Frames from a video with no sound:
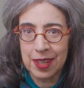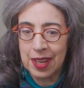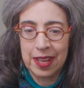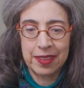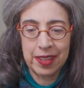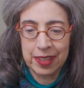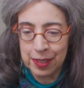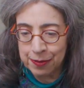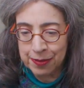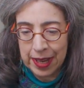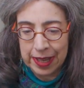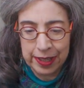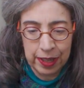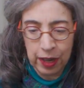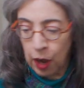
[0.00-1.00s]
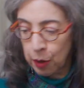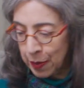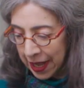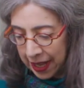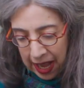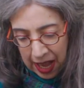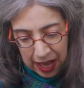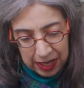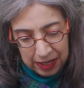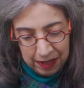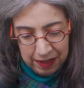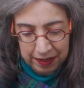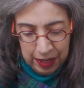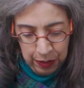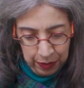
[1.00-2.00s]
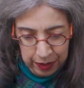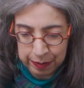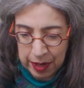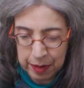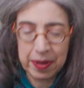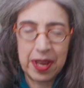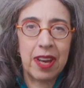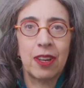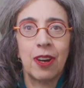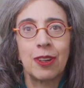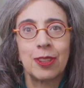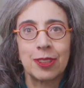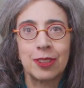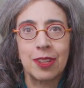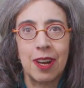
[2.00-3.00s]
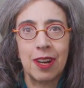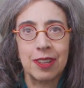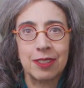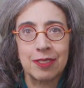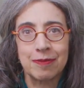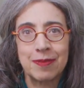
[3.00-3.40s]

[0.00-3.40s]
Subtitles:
and then you find out, oh my God, they were in my bag all along.